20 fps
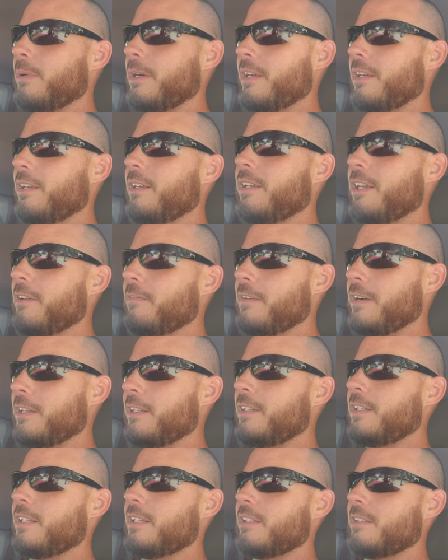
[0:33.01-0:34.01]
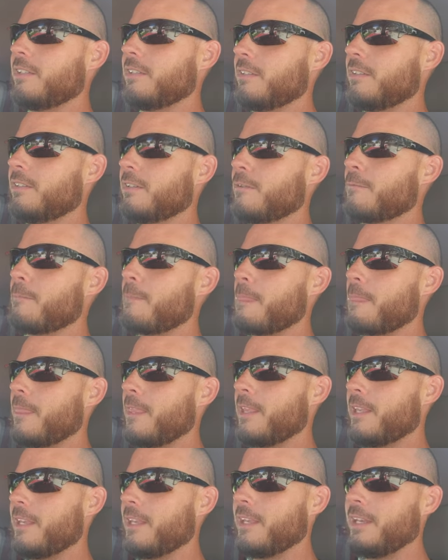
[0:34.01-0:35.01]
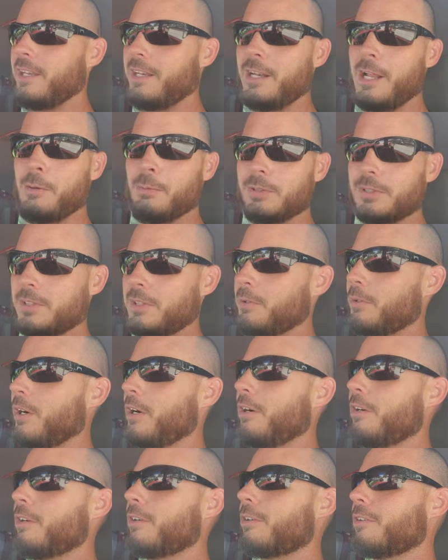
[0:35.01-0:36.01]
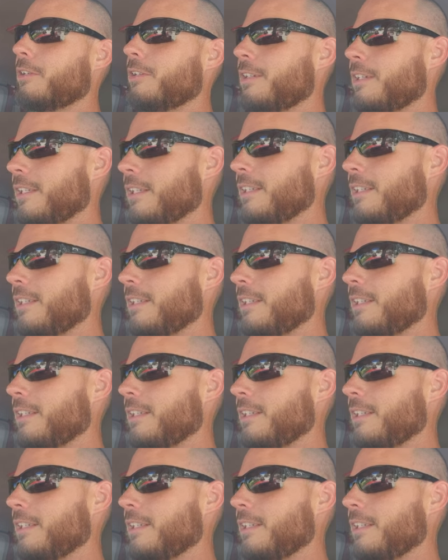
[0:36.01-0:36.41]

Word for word: But if I didn't and I was still hungry,